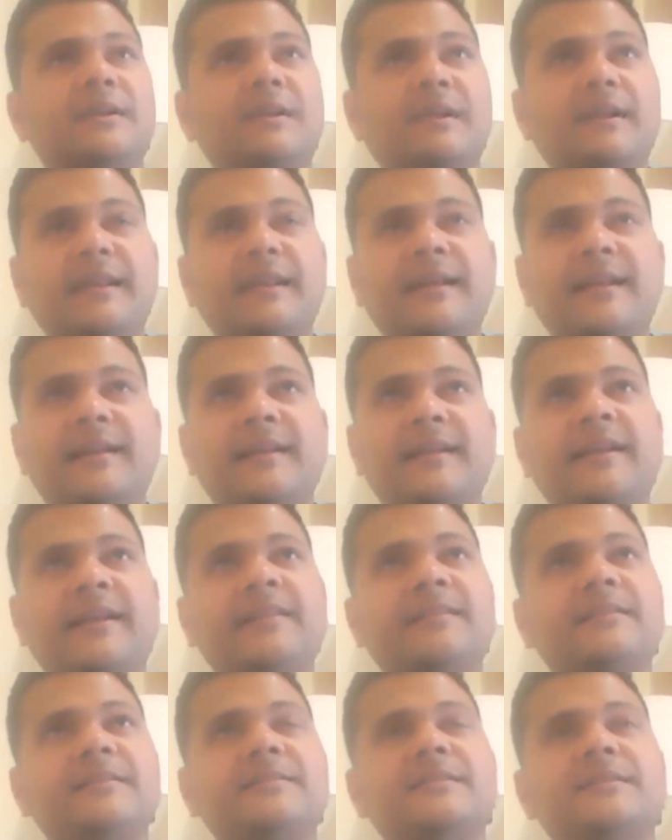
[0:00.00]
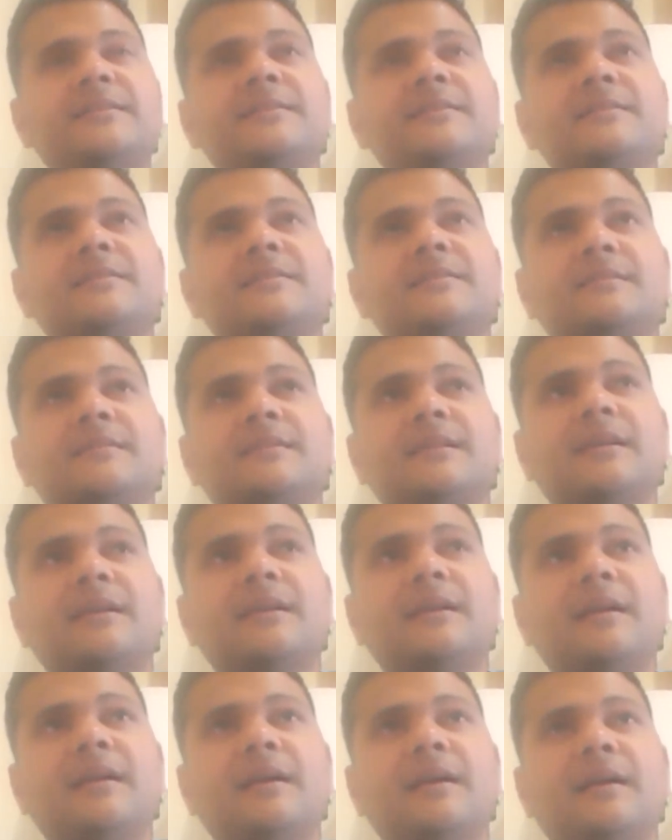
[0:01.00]
it clearly, and this is
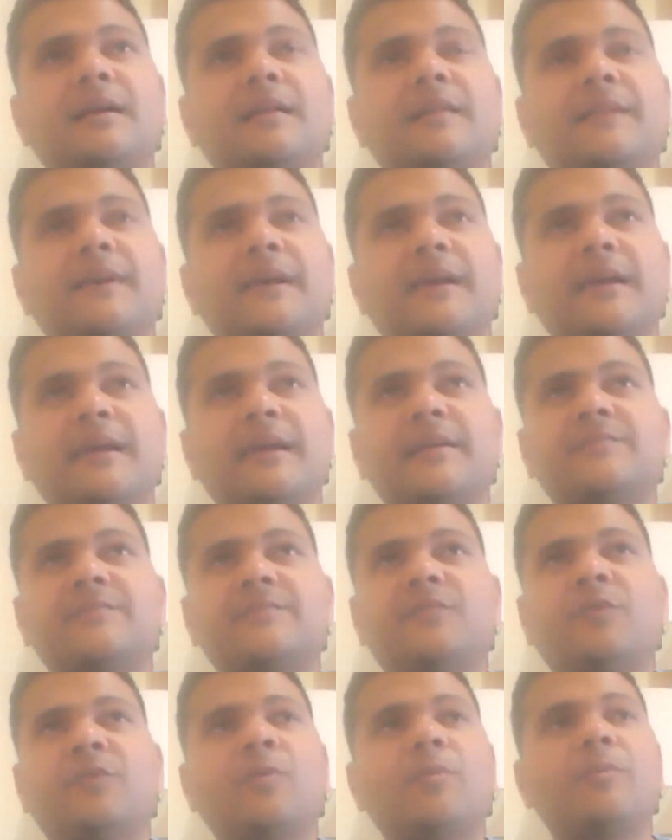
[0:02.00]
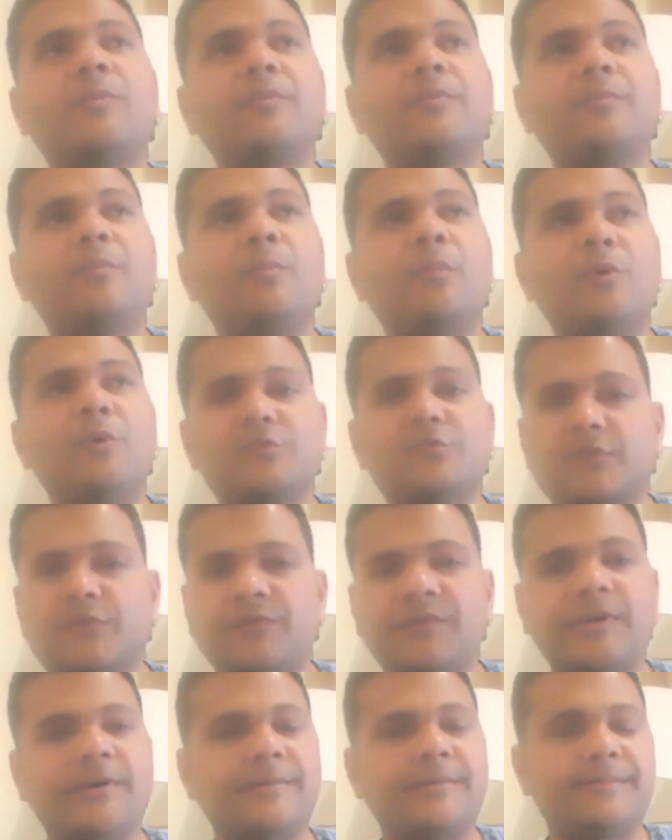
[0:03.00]
the case for most
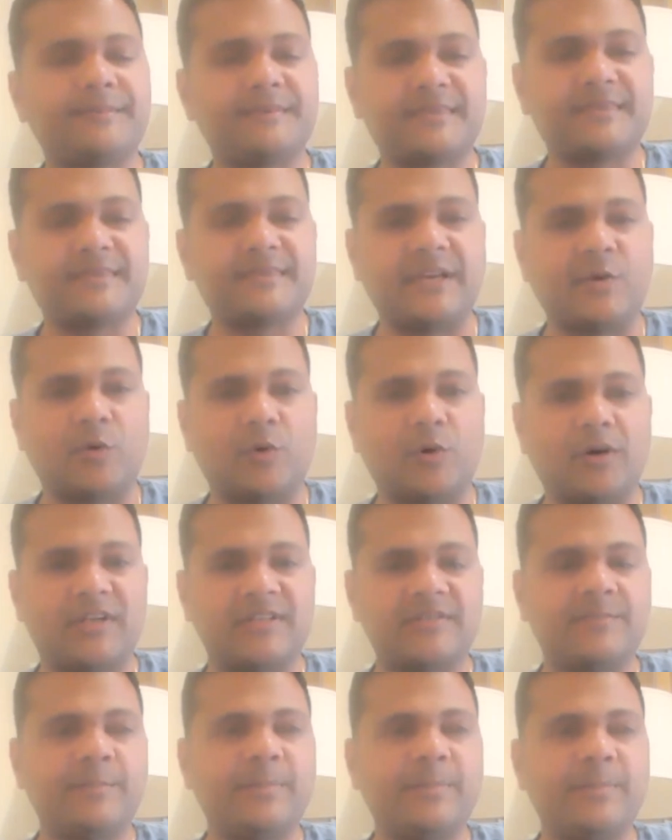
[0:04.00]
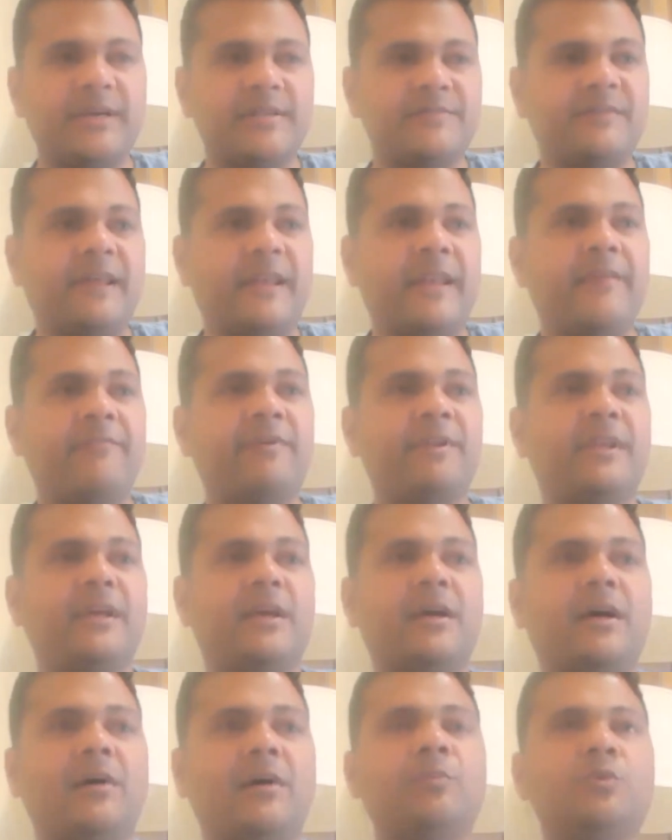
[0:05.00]
of the stakeholders, because whenever they
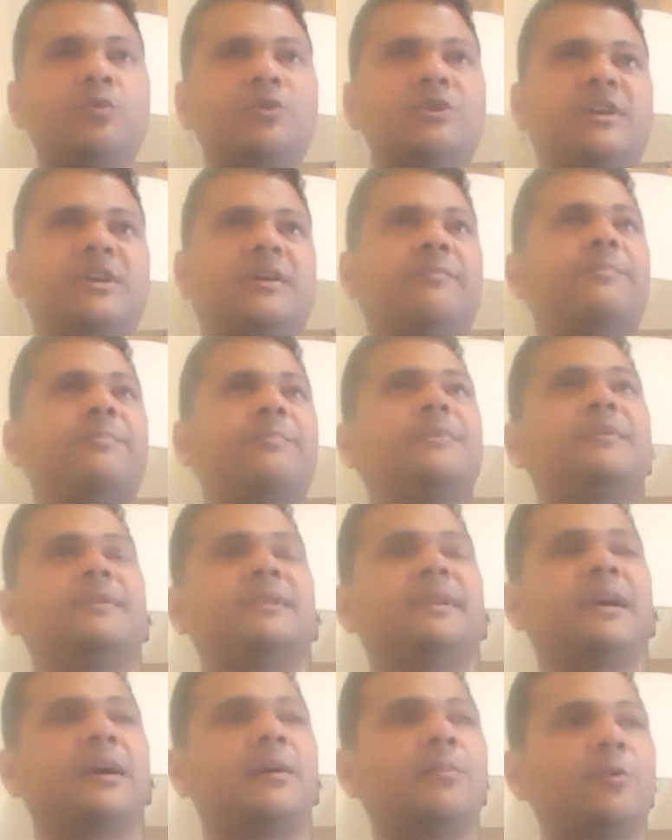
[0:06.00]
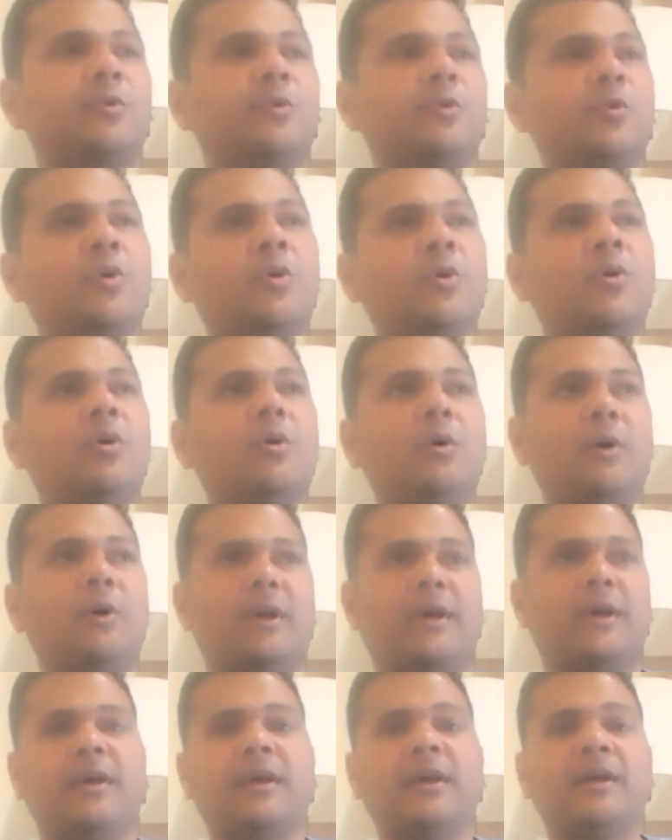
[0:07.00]
come to Jira, they come to know,
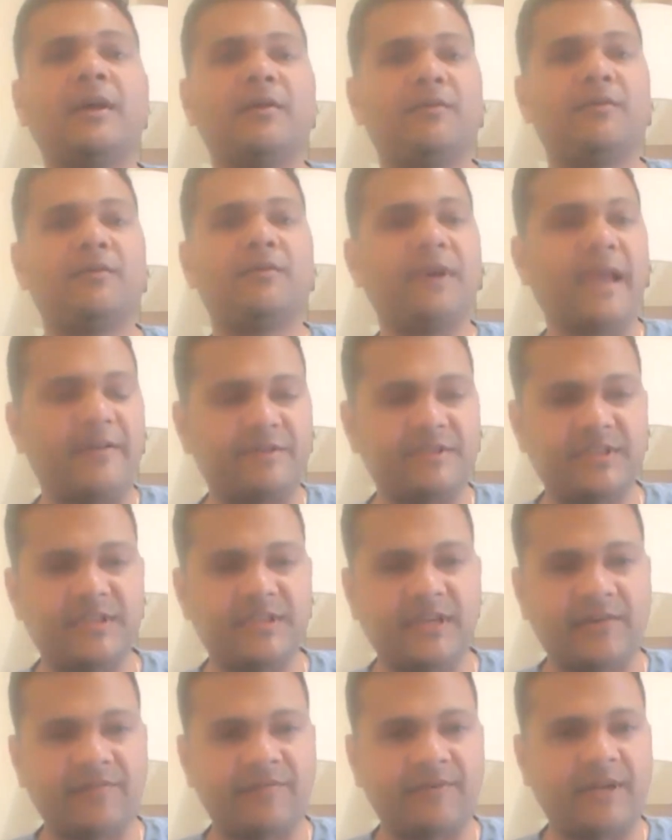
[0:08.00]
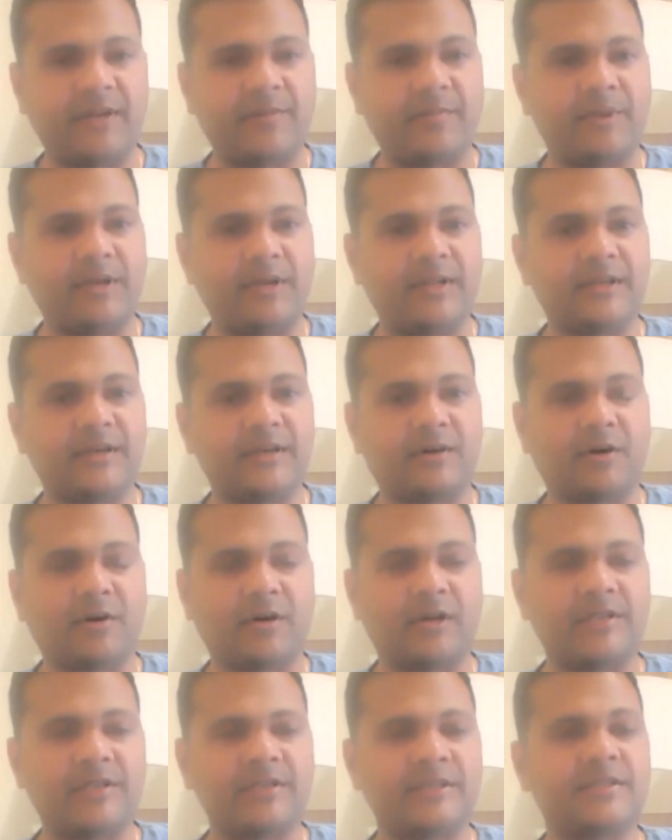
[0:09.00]
okay, we have Jira available in the
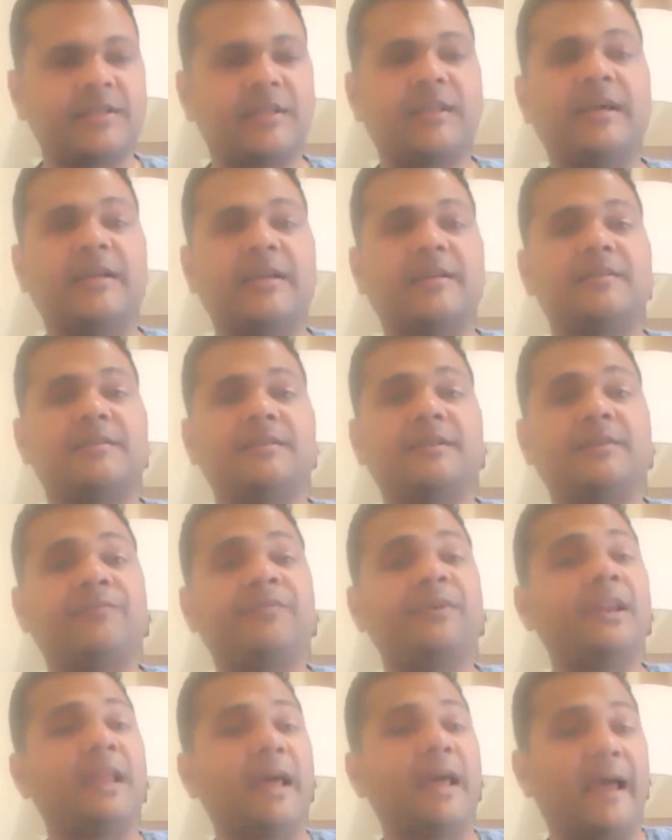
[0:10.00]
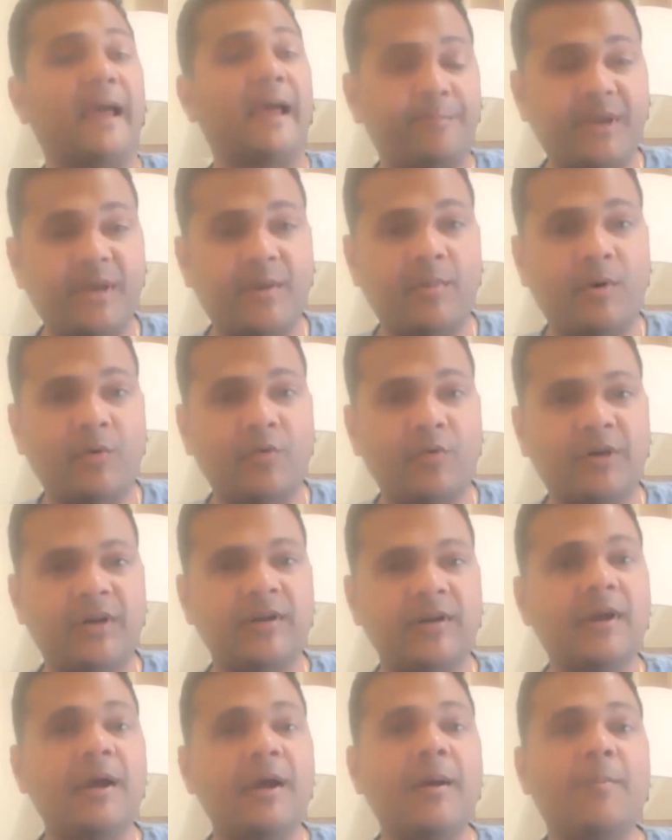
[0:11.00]
organization. They feel happy about it.